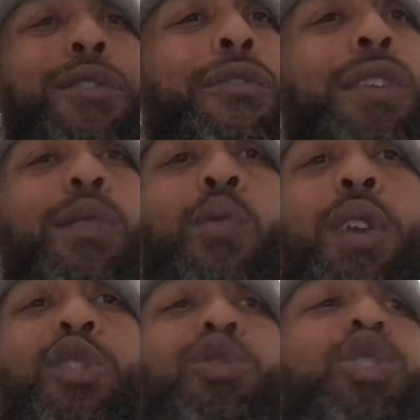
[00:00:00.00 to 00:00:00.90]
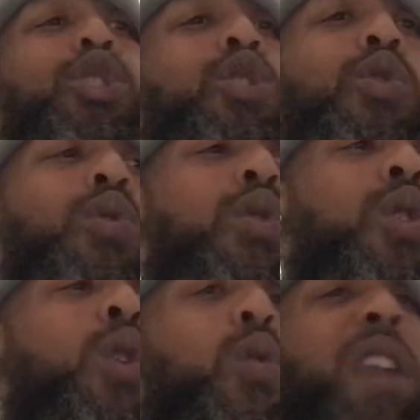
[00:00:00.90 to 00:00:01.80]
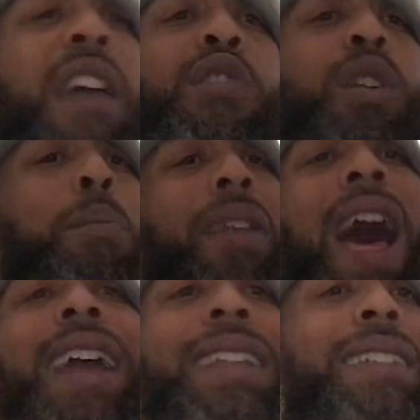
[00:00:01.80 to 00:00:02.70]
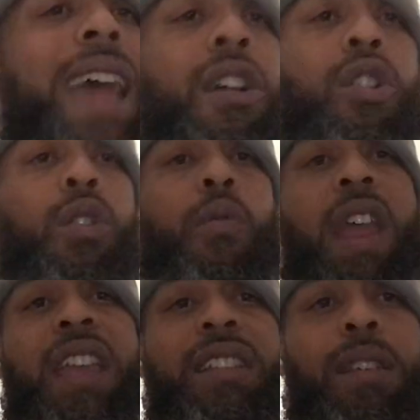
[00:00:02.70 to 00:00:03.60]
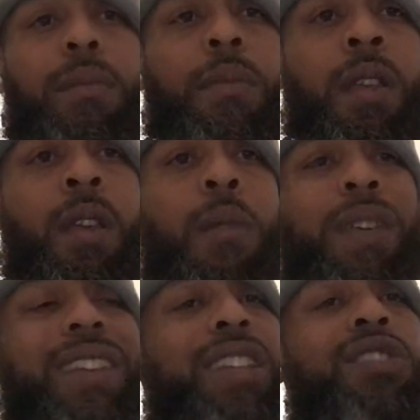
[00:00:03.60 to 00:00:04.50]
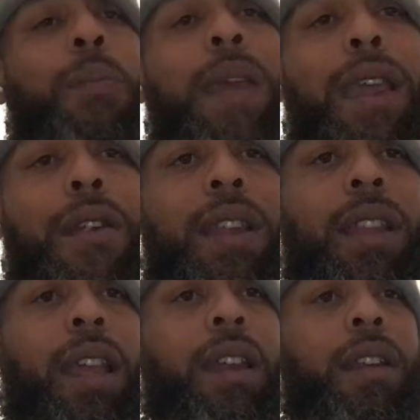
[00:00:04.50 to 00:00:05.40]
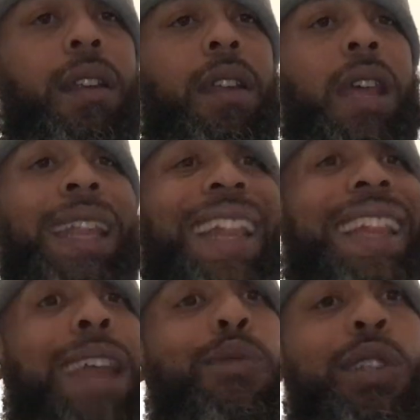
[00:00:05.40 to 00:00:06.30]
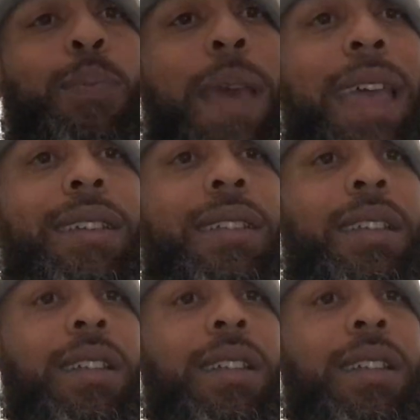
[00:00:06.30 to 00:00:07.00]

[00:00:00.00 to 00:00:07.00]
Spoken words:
free will to do whatever. The block is not going to raise them because there's a parent there that they respect.